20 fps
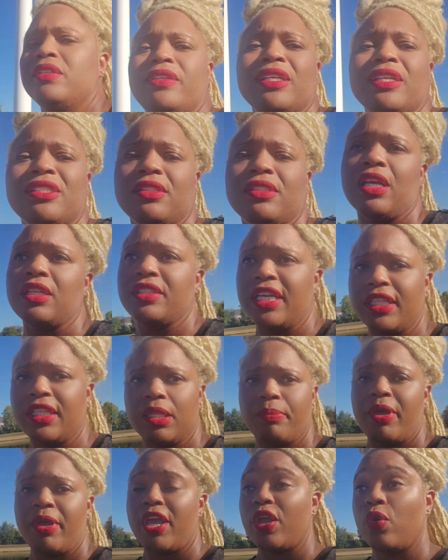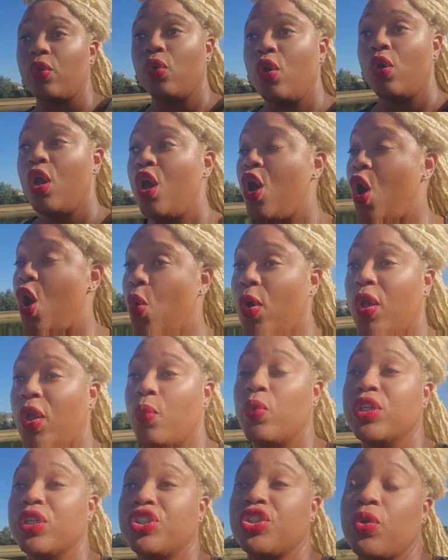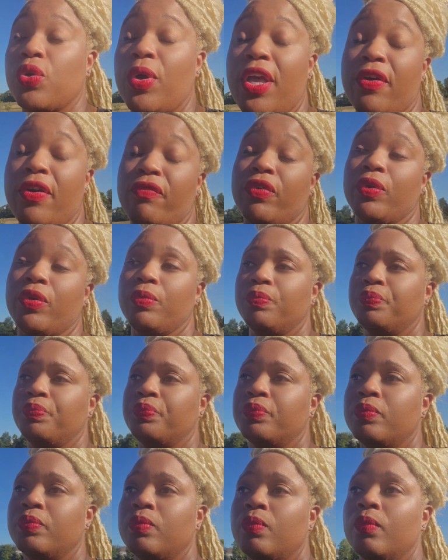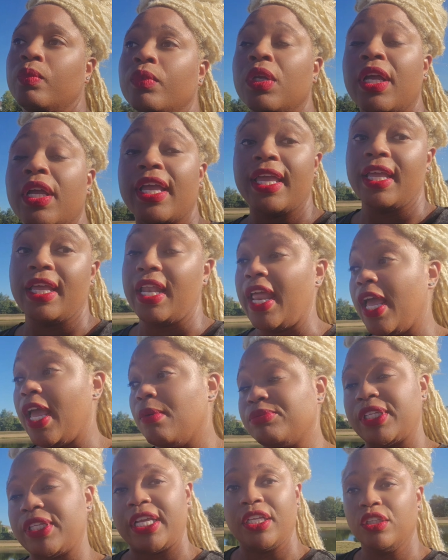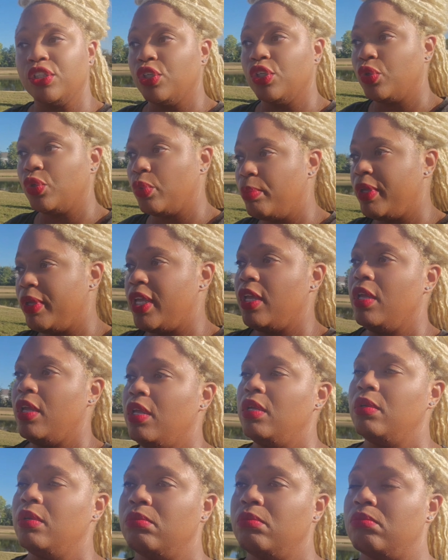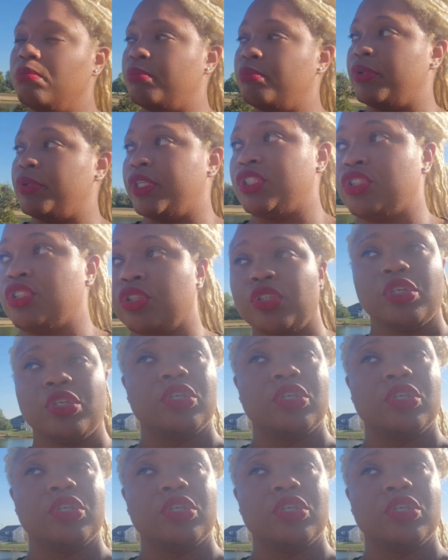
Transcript: does not take the pain away whatsoever. It helps a little bit, but your